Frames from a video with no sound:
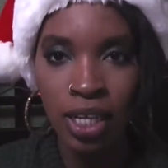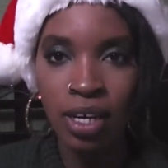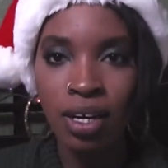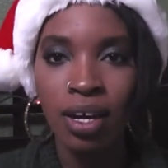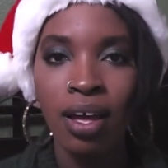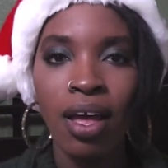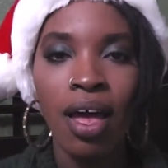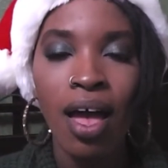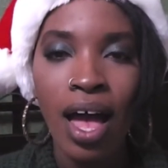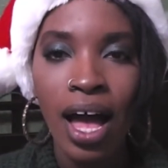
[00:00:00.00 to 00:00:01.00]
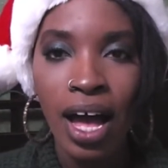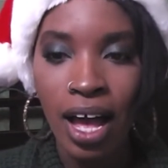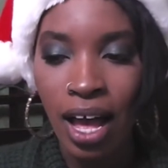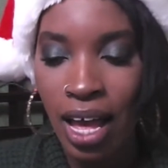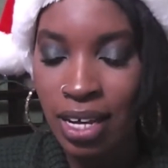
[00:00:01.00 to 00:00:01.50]
Look.
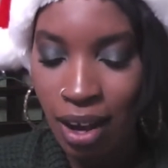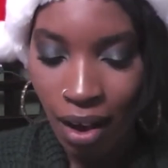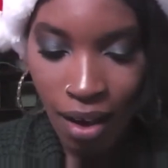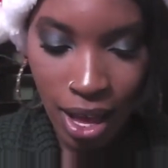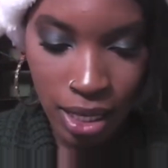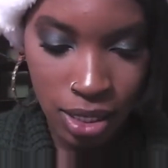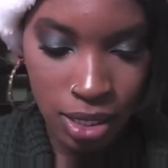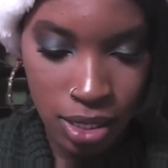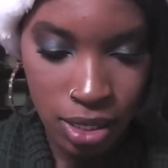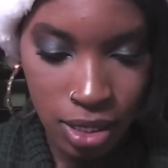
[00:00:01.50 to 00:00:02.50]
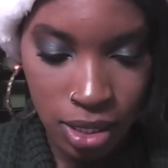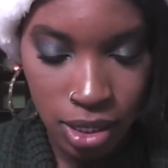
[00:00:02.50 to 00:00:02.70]
uh, I got